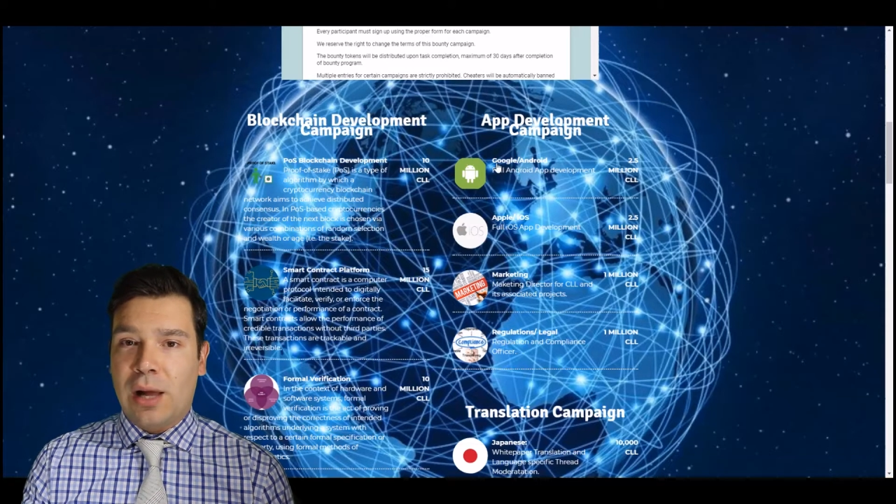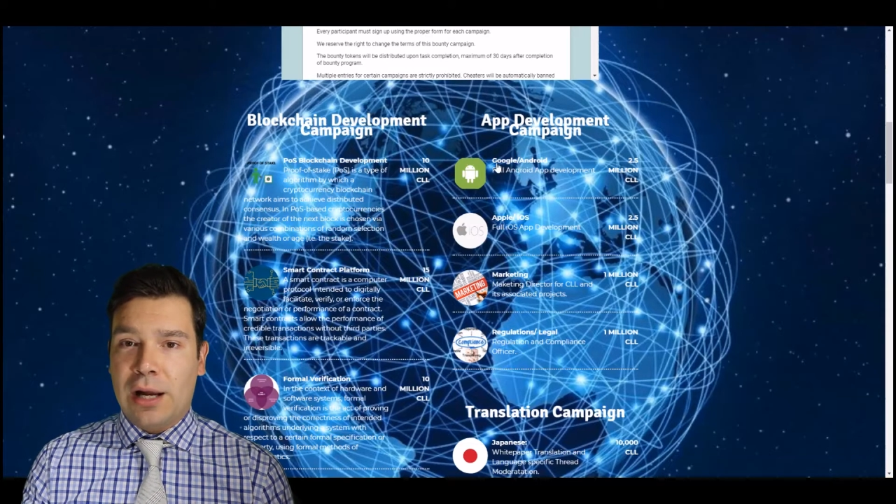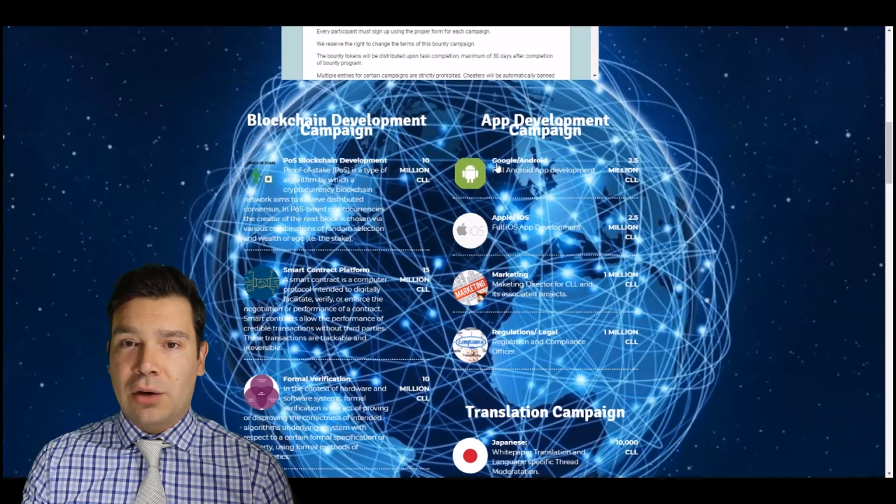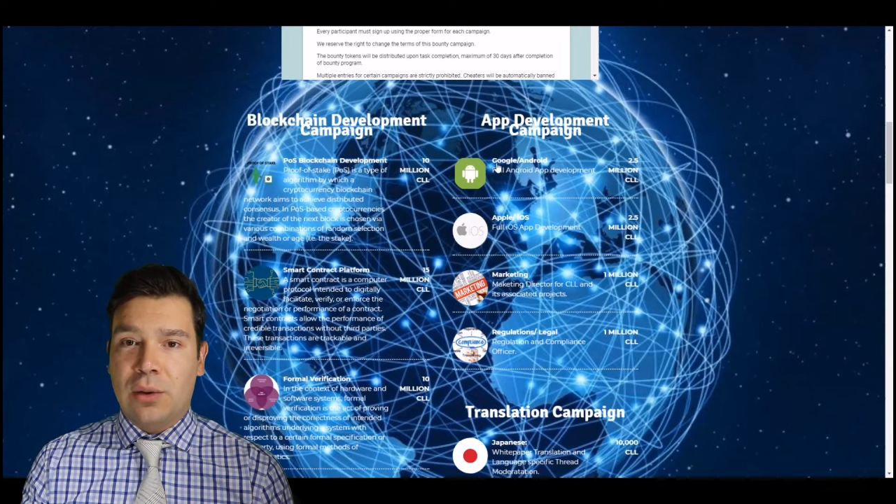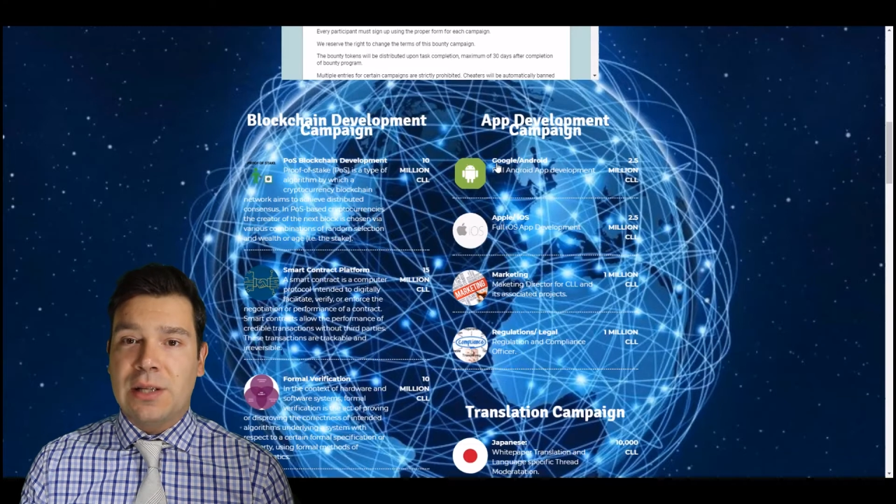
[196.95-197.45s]

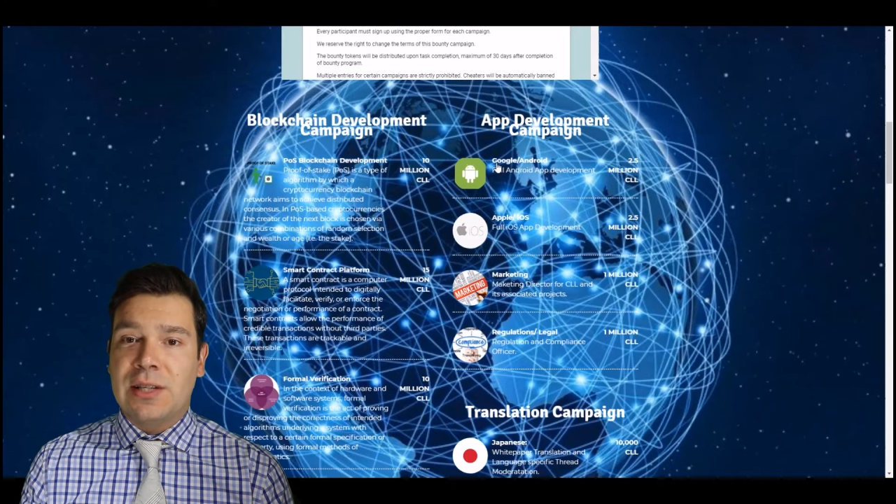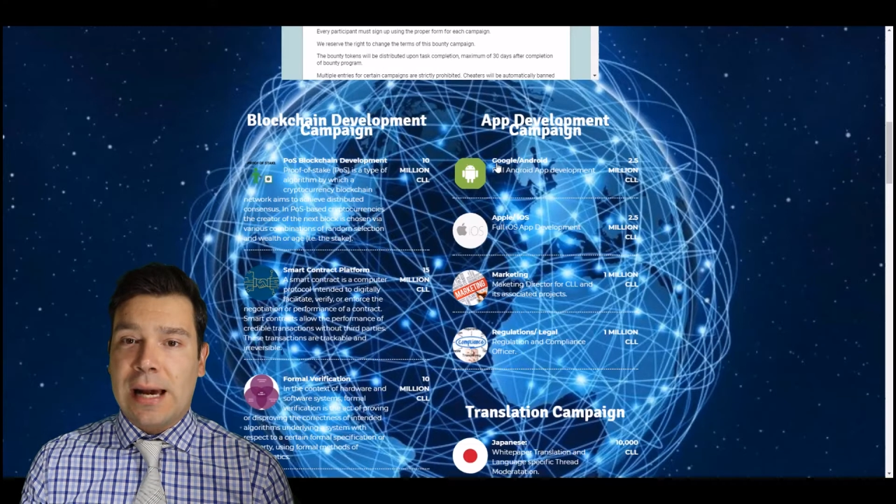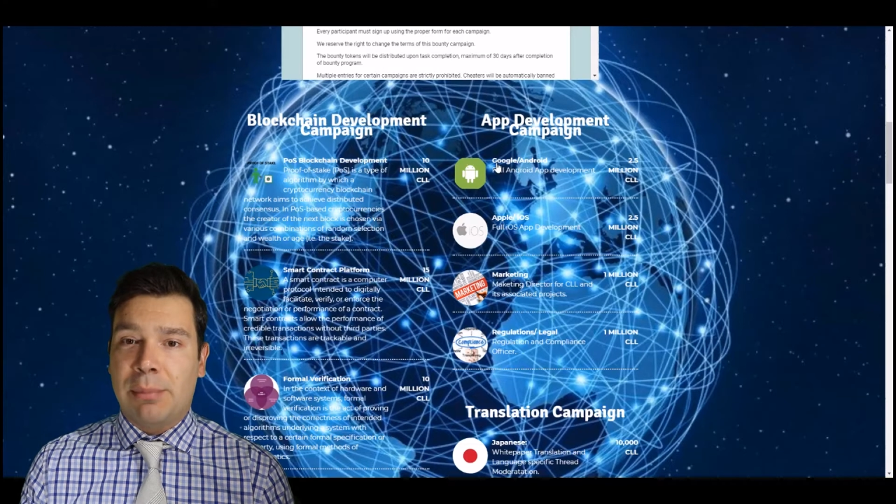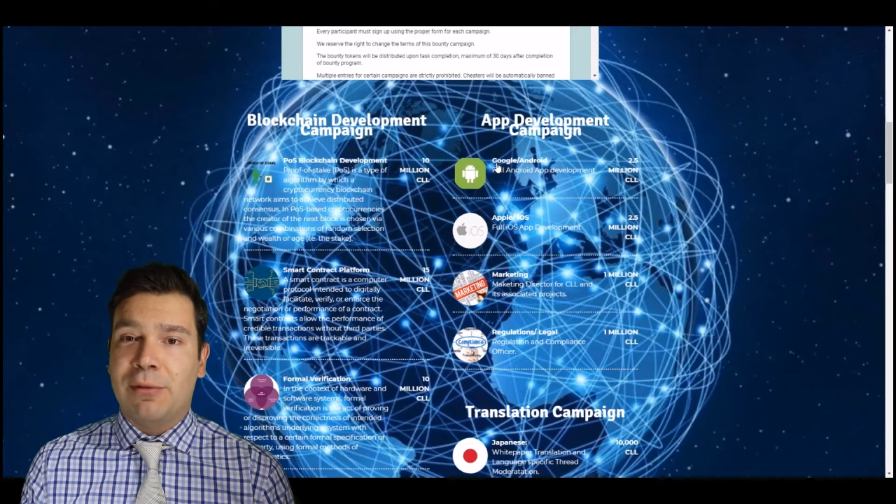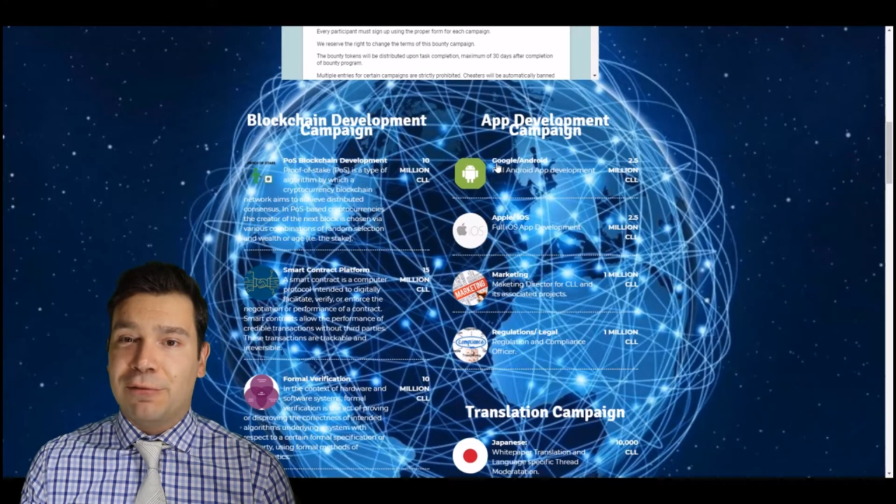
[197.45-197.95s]
iOS
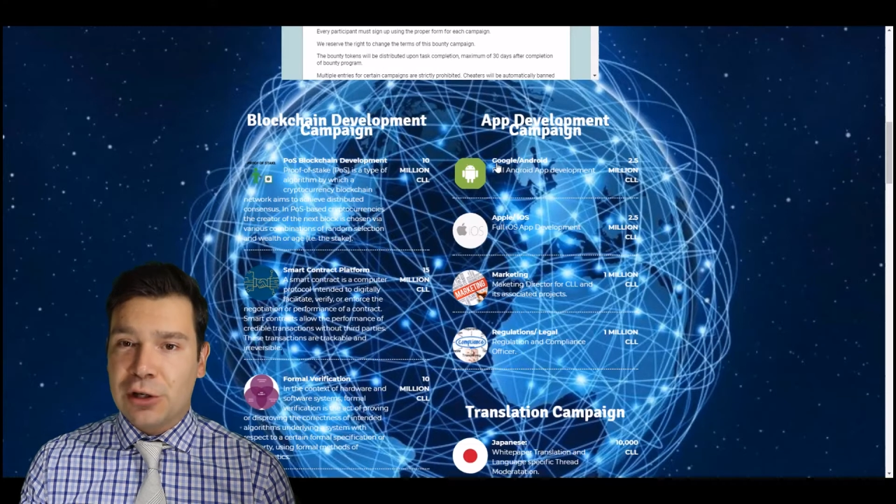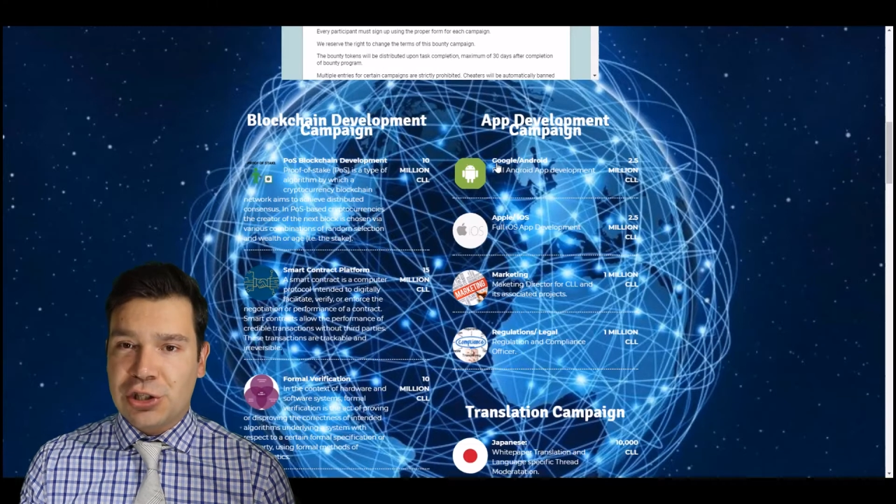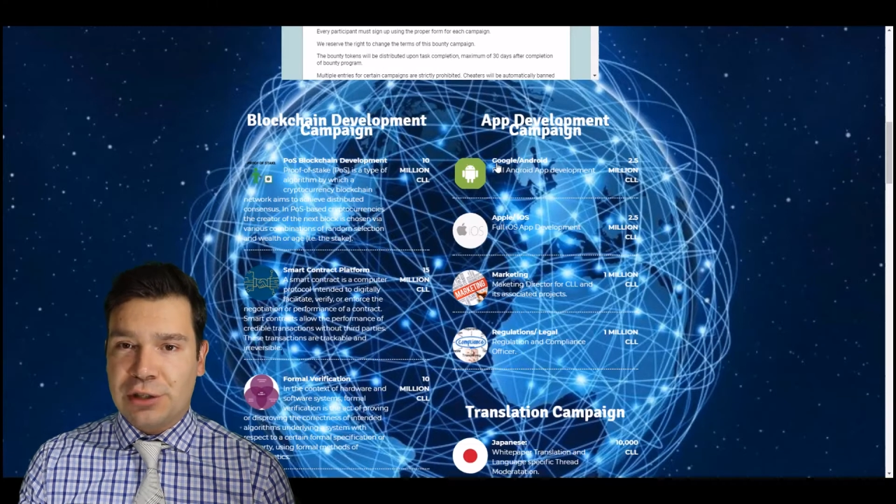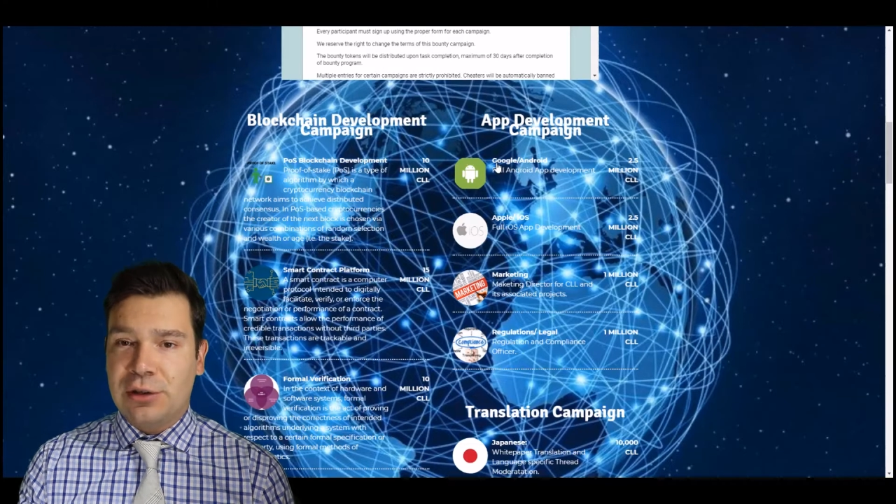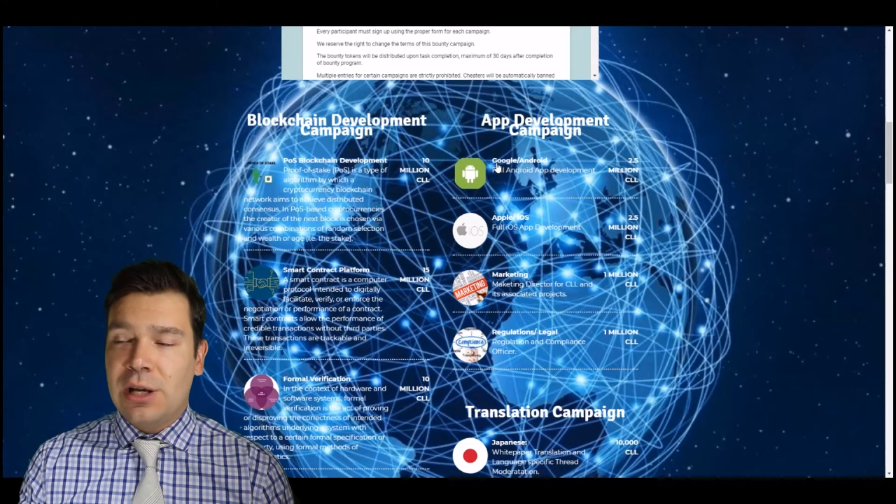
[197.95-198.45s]
app version.